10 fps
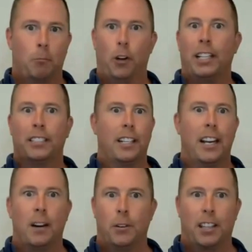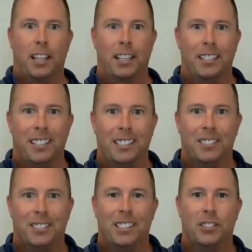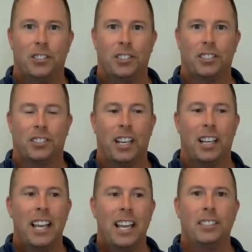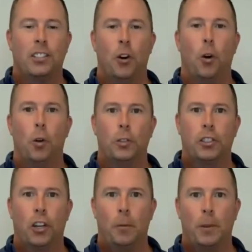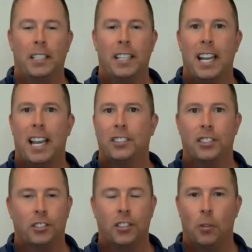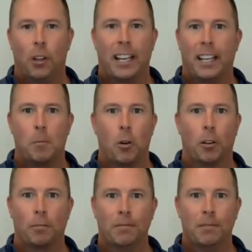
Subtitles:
bring us into everything just it's an old term that TAs just don't like anymore.